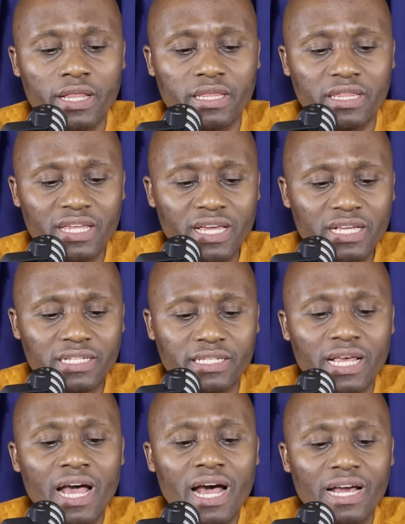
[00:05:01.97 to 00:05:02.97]

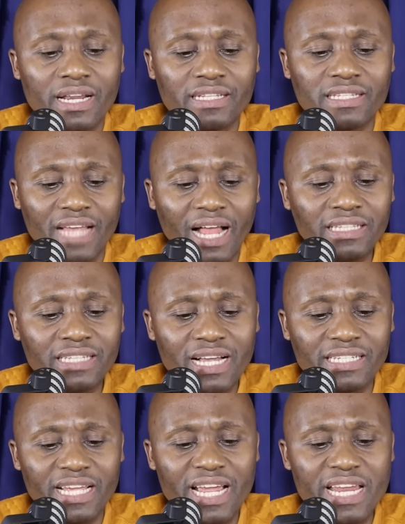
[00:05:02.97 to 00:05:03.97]
This
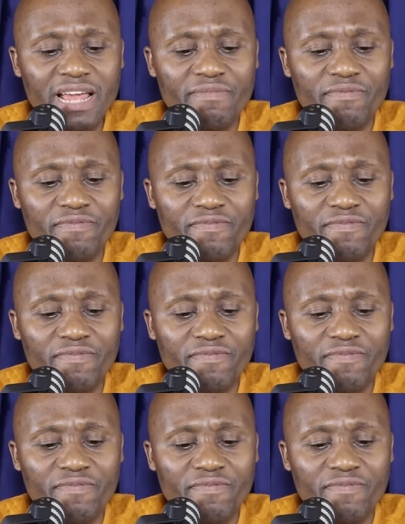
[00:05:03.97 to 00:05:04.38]
resulted in a